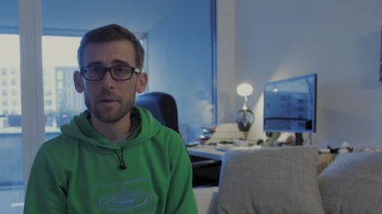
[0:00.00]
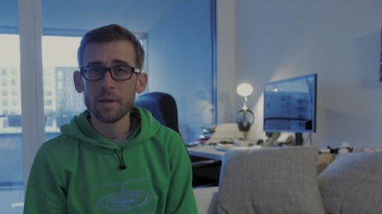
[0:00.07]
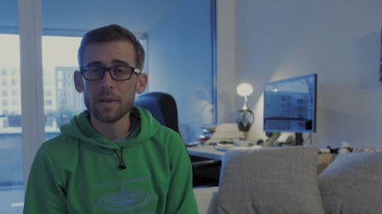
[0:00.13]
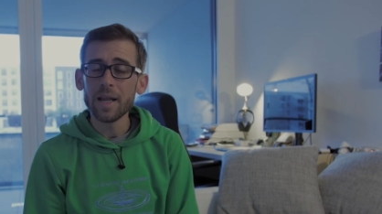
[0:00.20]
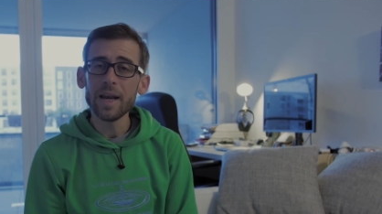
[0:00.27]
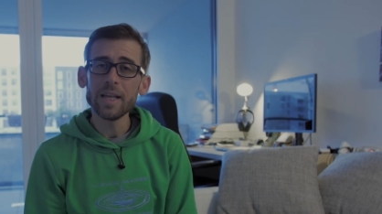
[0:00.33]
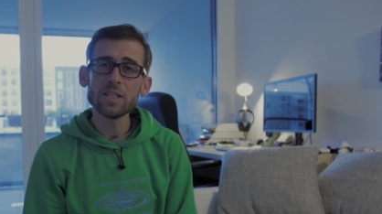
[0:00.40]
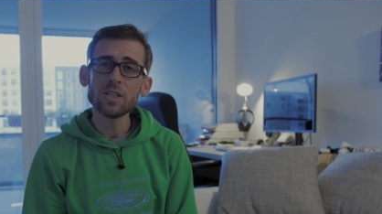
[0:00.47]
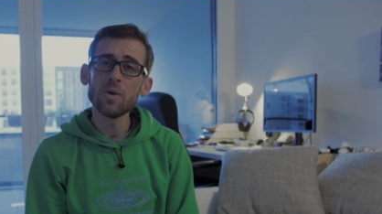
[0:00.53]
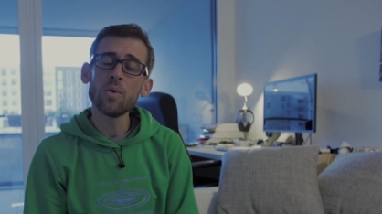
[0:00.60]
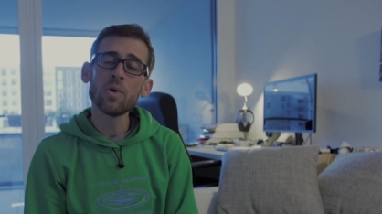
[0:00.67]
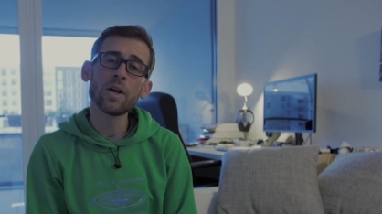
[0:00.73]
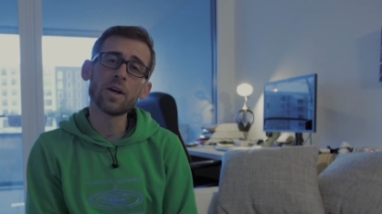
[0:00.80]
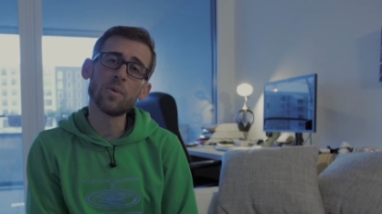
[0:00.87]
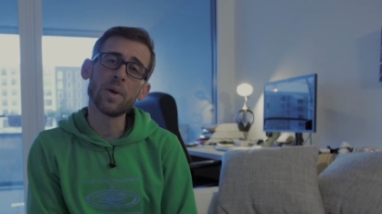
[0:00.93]
Now let's
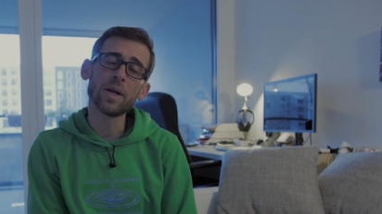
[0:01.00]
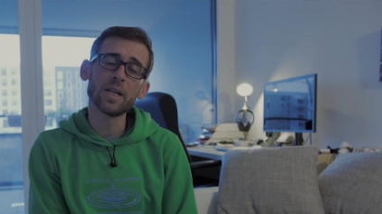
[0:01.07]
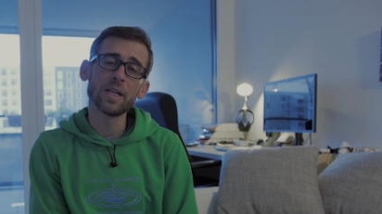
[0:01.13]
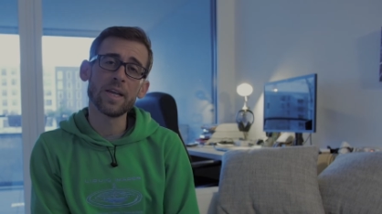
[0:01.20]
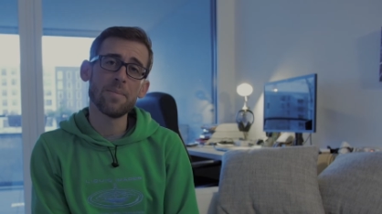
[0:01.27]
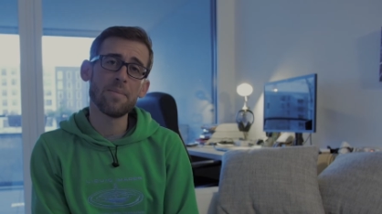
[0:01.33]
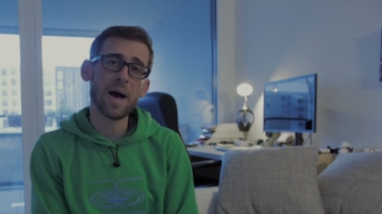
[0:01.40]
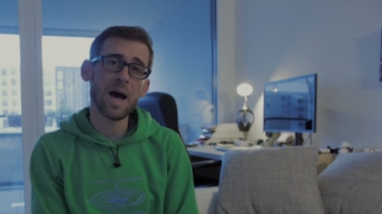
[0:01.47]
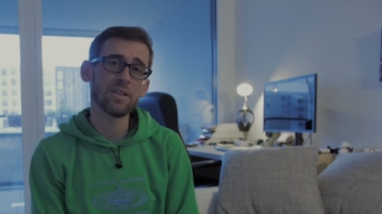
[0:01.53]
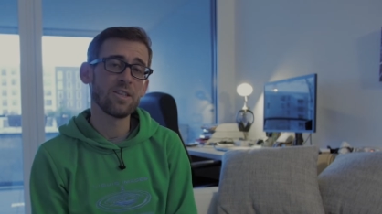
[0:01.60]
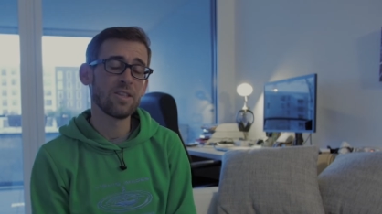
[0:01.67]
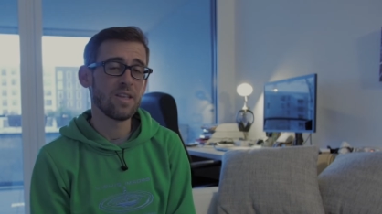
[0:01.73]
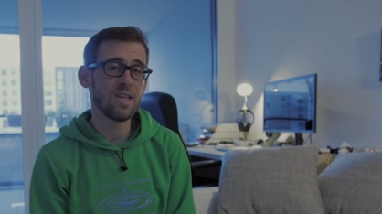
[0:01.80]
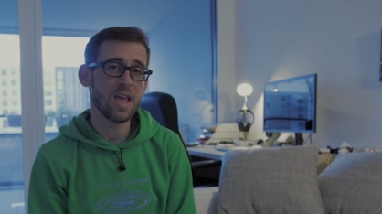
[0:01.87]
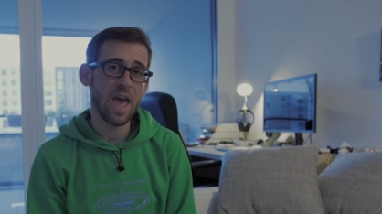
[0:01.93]
talk quickly
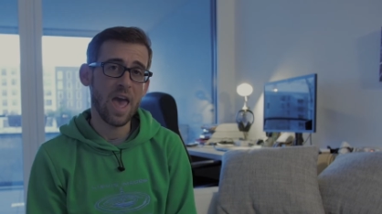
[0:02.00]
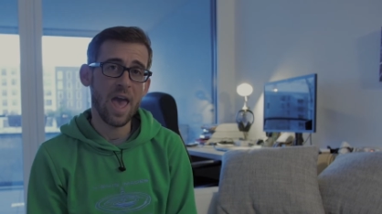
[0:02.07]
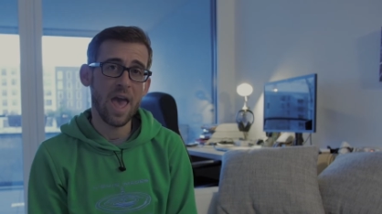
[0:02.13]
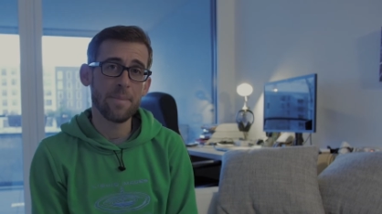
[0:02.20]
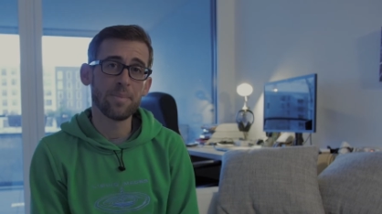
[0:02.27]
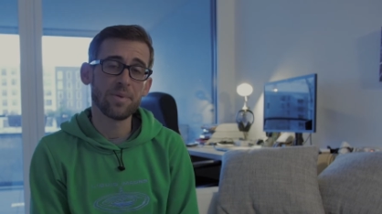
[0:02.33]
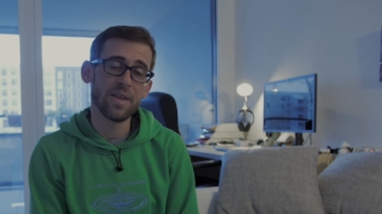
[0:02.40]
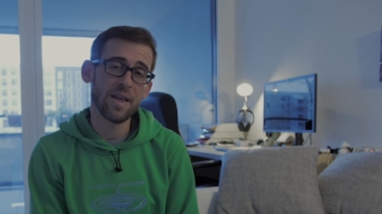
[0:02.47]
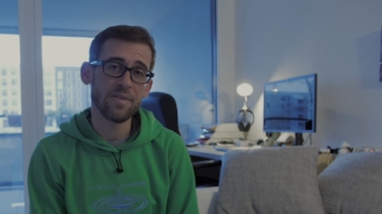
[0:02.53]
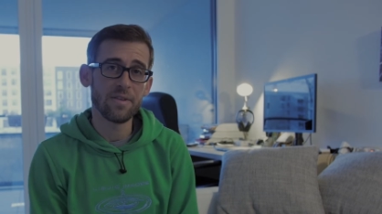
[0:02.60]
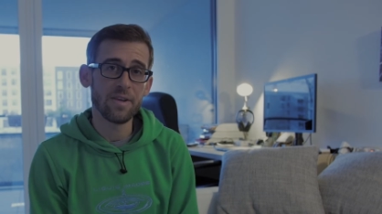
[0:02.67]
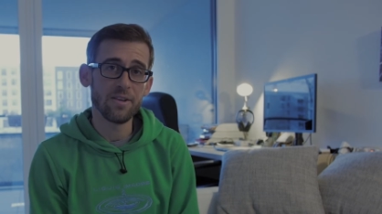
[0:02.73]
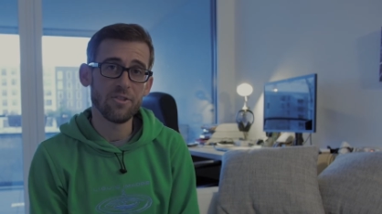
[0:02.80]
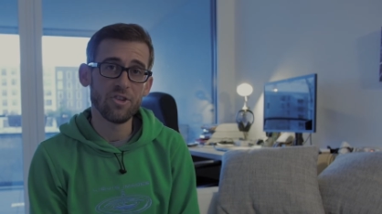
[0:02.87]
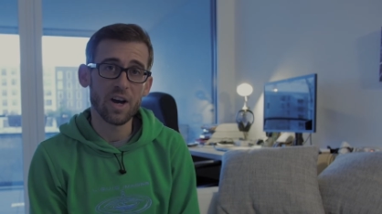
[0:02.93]
about the app that
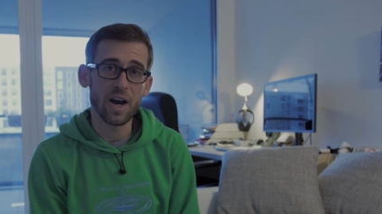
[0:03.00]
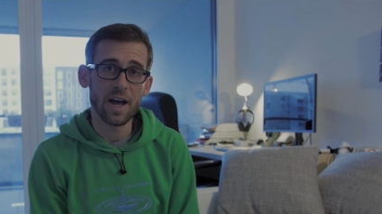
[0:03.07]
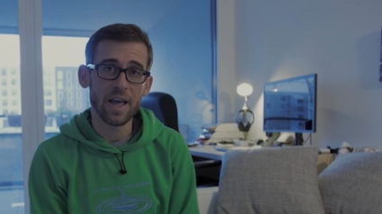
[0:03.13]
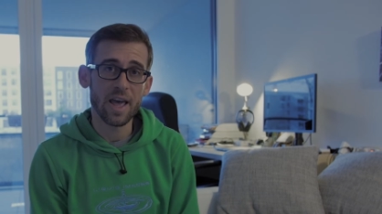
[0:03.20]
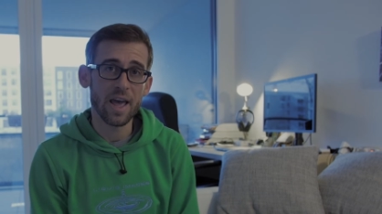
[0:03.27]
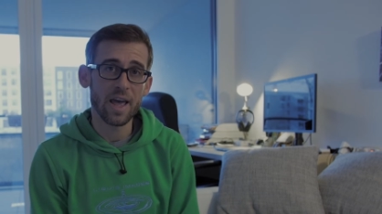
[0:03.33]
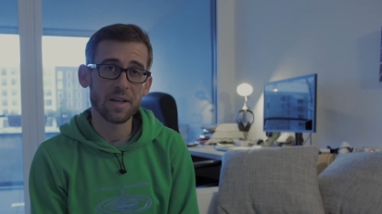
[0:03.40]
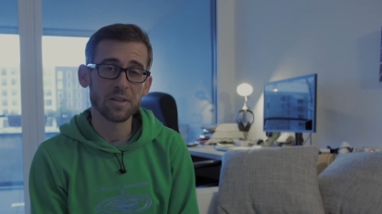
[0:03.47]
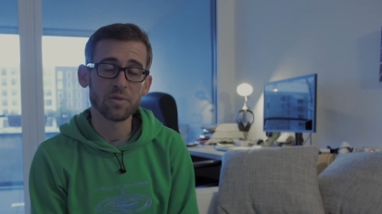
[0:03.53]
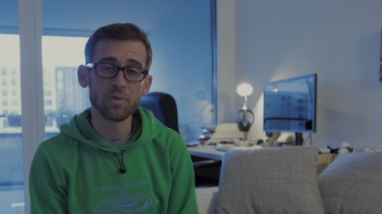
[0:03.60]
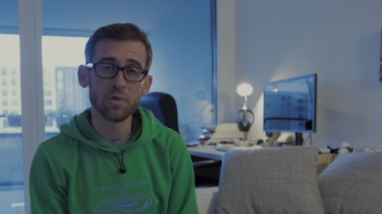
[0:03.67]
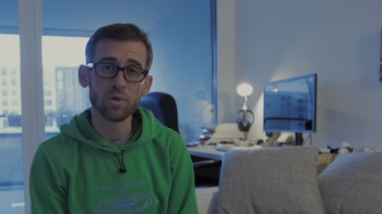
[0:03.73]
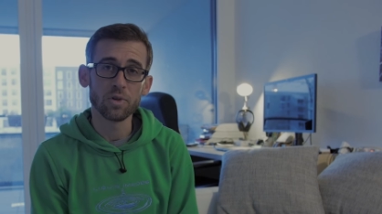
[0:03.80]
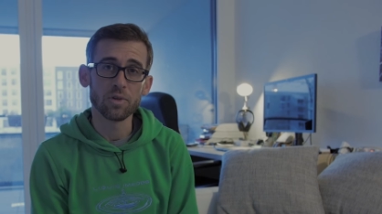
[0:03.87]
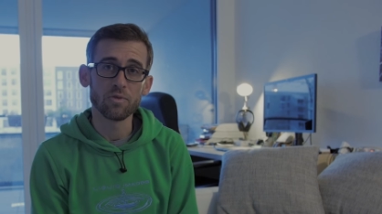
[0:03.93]
DJI has
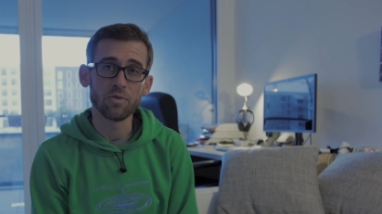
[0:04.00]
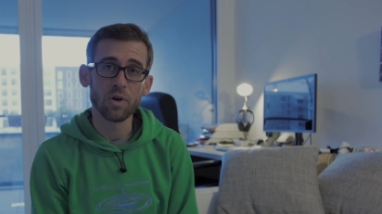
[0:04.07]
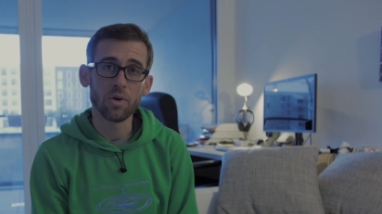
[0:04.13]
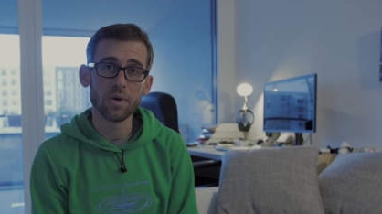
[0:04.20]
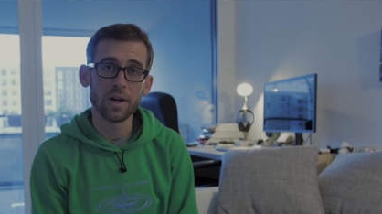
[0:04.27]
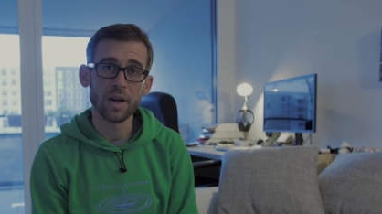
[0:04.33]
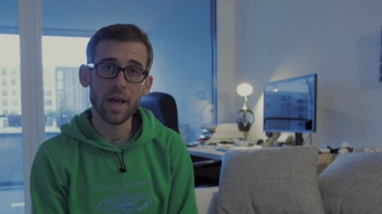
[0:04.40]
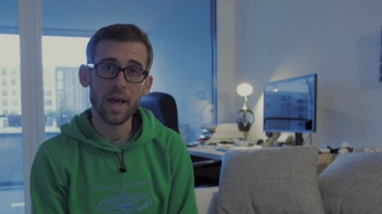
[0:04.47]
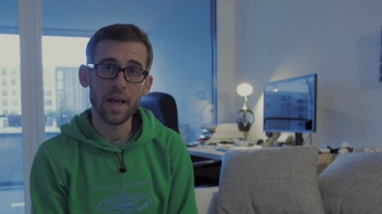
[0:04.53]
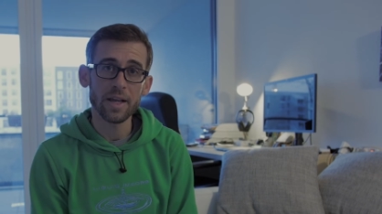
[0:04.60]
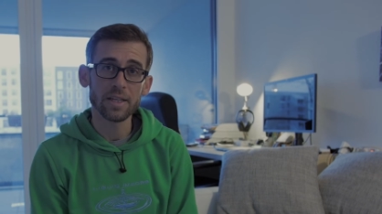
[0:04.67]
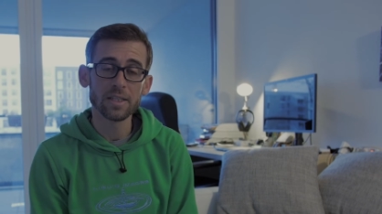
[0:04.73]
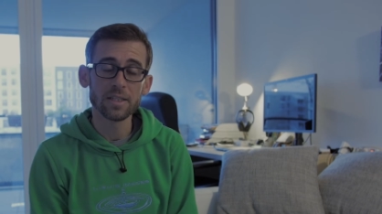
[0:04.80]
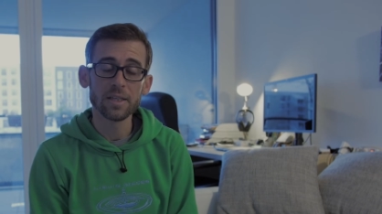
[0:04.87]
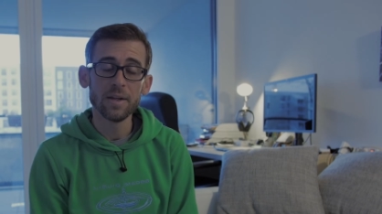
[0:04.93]
for the
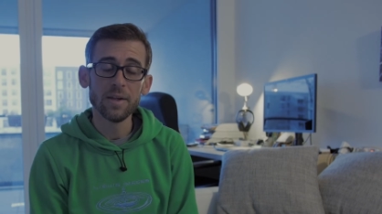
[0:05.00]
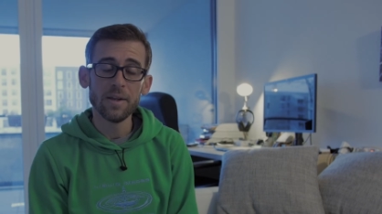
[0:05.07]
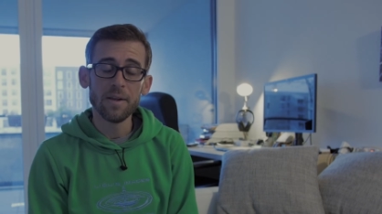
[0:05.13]
Ronin-S.